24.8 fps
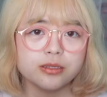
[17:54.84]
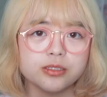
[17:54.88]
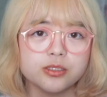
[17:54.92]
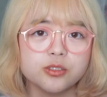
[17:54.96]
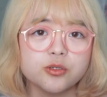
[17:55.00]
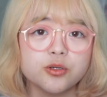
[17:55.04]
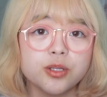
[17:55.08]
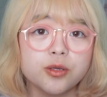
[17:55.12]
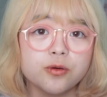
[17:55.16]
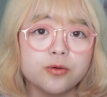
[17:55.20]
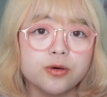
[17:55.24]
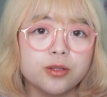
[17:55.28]

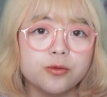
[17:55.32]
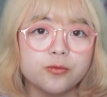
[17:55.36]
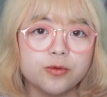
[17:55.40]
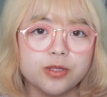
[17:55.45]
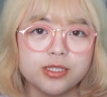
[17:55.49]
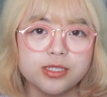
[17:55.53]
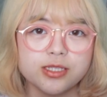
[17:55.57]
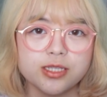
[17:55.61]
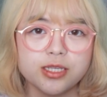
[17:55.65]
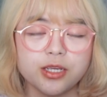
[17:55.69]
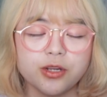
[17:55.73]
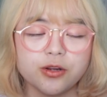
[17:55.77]
21
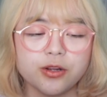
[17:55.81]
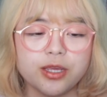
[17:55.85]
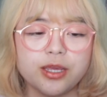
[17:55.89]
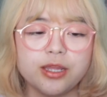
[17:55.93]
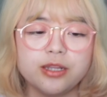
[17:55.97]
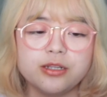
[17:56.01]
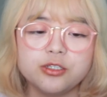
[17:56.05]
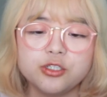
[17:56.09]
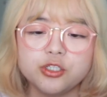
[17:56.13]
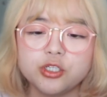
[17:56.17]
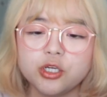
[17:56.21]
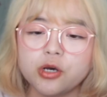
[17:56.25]
wins the
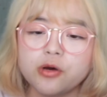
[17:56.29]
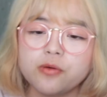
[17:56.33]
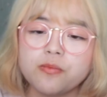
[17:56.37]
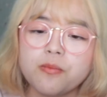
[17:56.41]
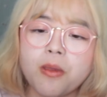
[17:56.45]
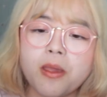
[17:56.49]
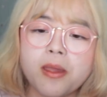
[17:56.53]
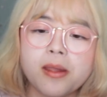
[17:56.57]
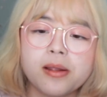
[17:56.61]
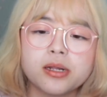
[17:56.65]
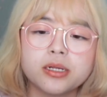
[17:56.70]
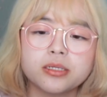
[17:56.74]
year-end show.
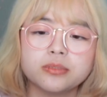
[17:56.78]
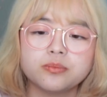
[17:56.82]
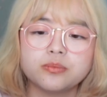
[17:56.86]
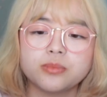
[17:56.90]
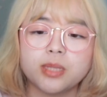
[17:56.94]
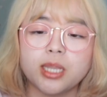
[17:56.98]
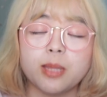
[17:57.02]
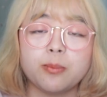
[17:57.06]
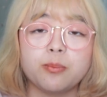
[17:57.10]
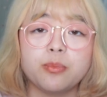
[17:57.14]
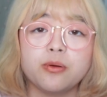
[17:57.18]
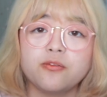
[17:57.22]

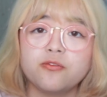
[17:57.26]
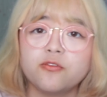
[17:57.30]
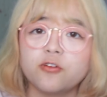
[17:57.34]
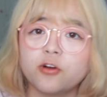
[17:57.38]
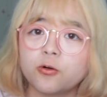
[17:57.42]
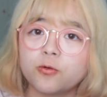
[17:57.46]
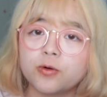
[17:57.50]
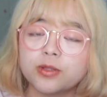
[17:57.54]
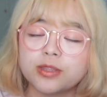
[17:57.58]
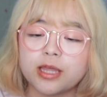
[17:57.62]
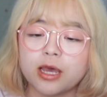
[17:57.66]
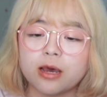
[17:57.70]
They
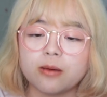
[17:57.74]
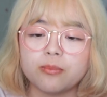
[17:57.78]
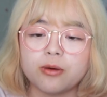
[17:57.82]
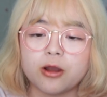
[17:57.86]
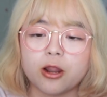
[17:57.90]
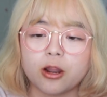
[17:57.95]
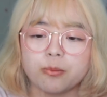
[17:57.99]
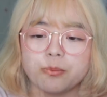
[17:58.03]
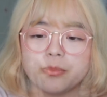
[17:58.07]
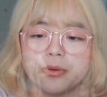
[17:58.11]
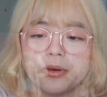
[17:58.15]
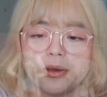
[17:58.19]
perform without Park